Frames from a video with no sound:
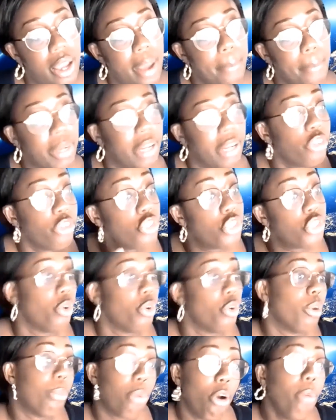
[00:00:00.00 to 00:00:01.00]
But if you do
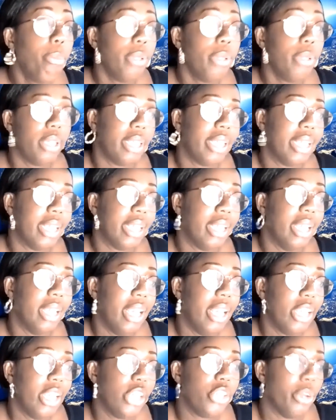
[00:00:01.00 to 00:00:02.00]
it properly,
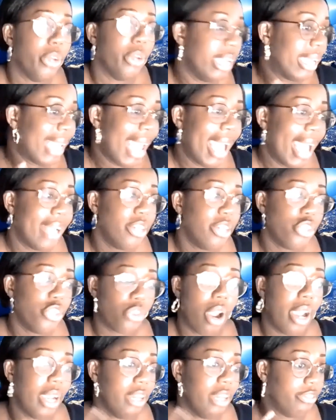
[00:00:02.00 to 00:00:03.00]
it can
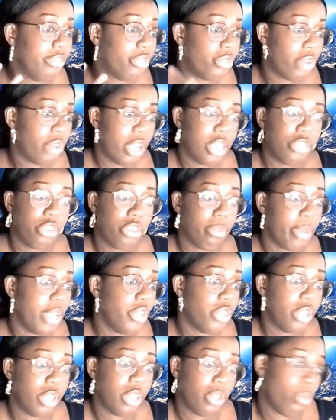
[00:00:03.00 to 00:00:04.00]
drive
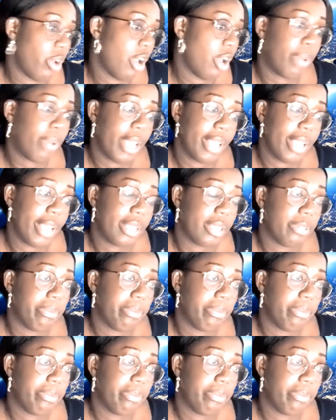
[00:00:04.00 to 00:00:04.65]
transformation in the workplace.